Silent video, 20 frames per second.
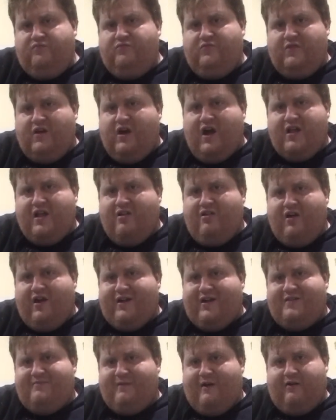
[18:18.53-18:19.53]
No, I don't like
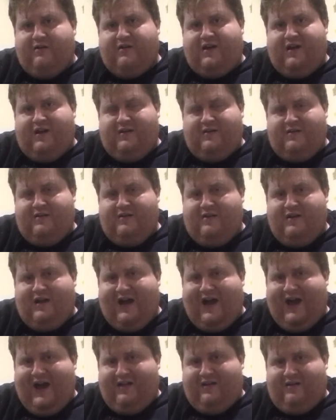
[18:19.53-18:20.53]
smoking.
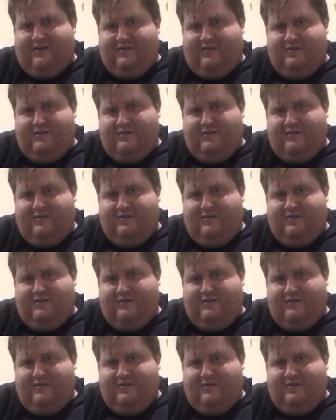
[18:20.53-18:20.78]
I hate it.